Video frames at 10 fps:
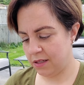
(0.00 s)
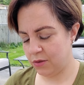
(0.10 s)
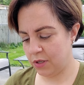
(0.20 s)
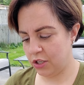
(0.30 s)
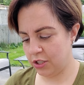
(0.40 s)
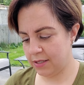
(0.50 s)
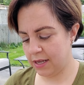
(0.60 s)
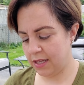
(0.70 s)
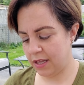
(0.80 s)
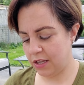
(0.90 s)
That's what it looks
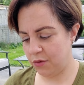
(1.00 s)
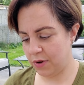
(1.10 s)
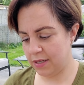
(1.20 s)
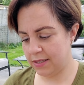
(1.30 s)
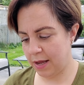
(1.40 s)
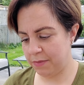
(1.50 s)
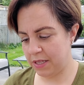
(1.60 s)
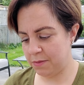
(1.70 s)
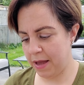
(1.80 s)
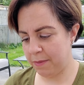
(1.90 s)
like. Like you want to stop
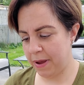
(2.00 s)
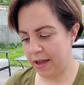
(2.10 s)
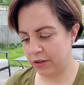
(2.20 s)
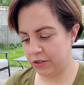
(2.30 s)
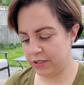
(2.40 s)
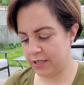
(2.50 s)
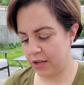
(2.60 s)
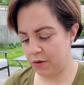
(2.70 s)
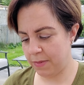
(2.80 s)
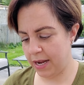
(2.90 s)
these bad patterns
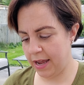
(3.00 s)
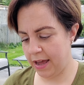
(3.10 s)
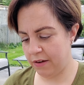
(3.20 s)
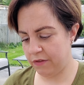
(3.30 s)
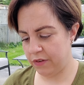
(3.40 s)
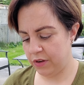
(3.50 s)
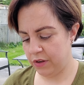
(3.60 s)
that you might have.